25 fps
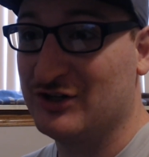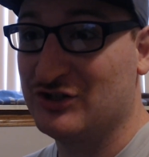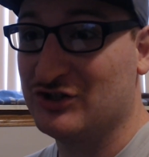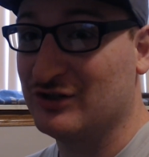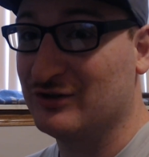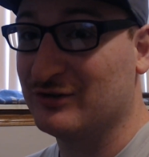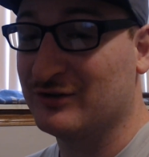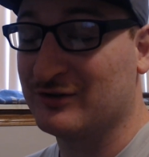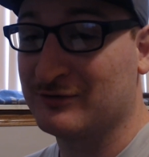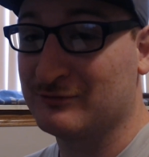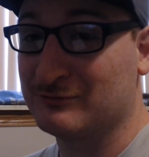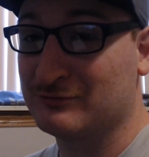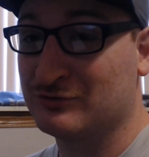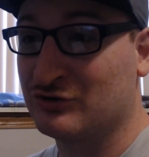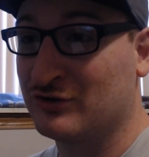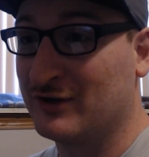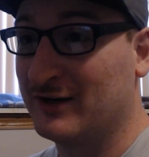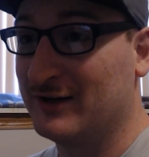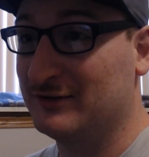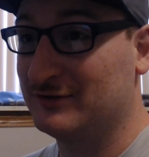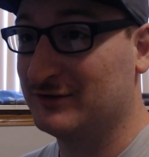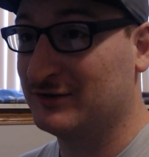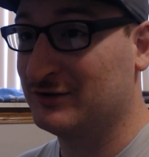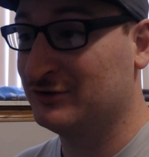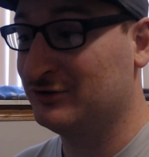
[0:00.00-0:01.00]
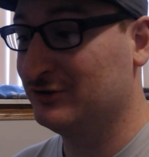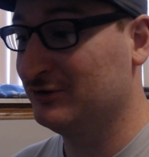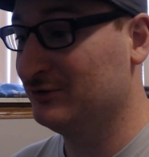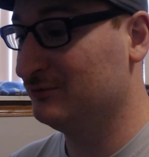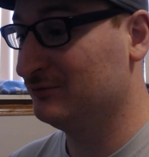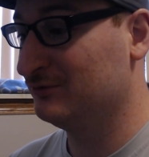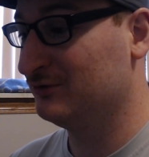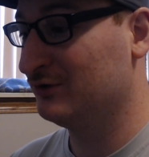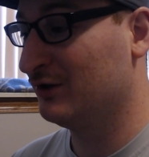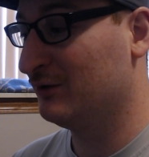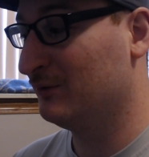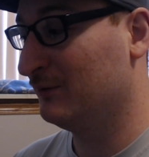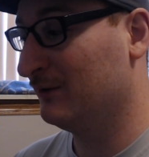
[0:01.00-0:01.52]
Joe's trying to
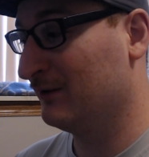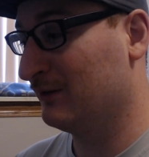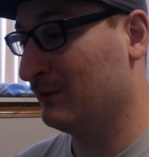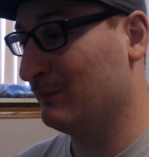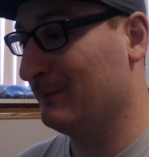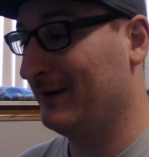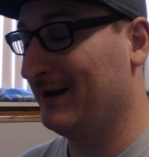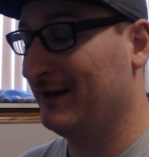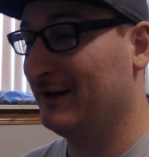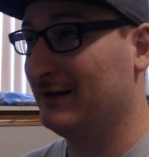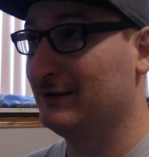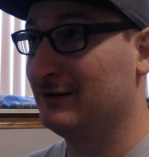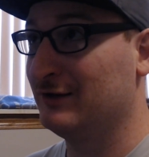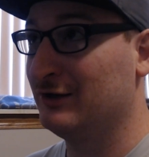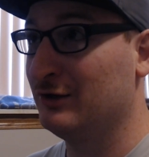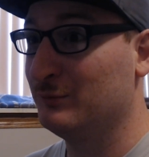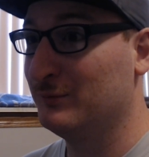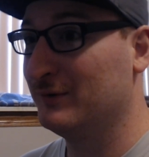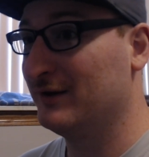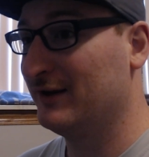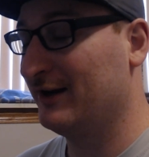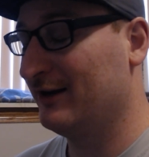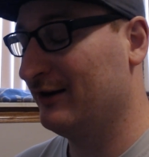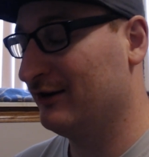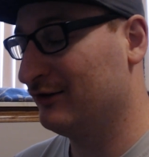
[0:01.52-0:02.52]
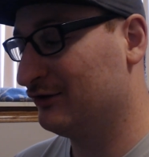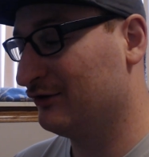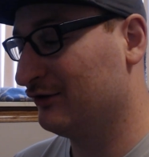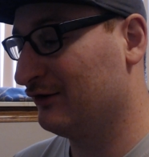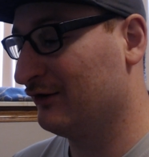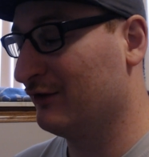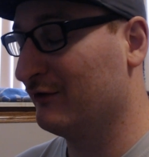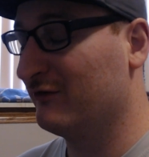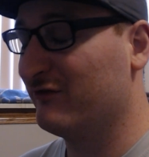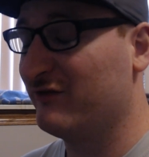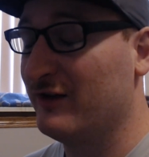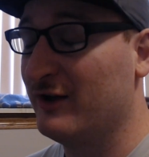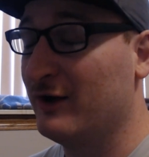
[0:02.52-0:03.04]
recruit Noah, the main human character in
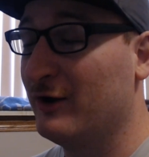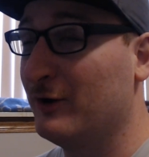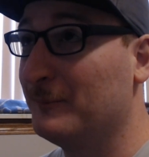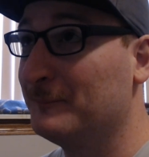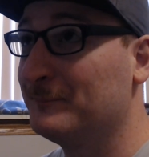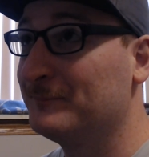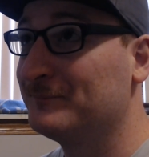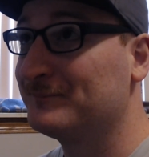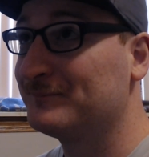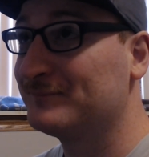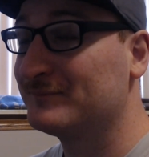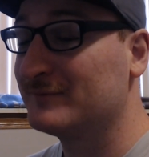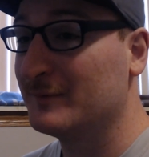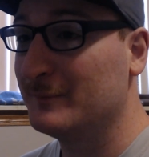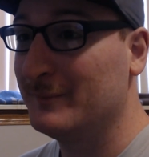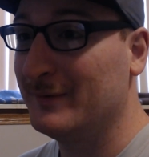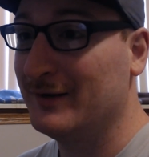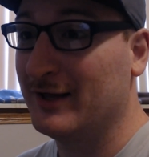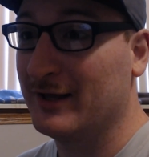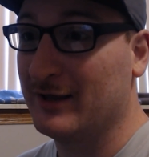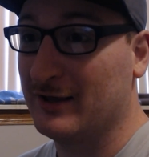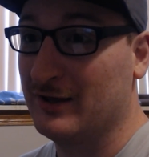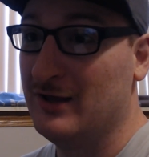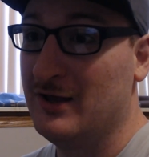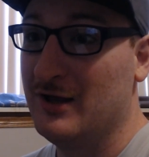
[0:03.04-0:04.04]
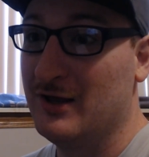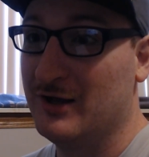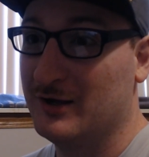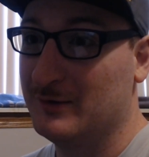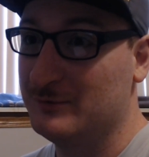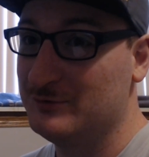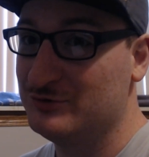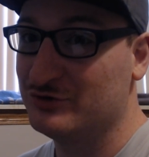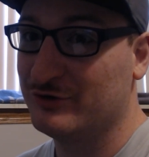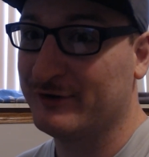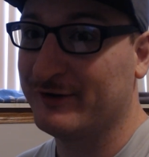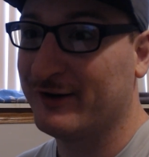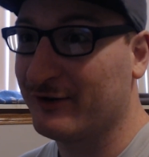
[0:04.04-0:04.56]
the film, to be like,
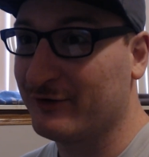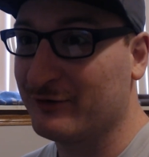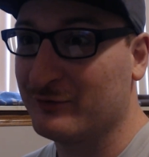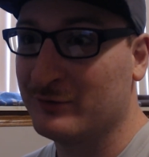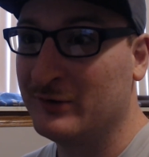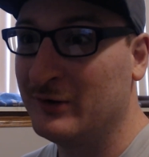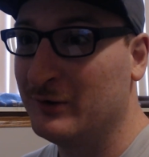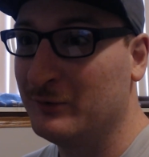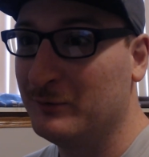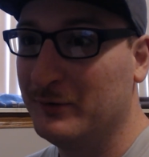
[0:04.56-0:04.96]
"Come join us.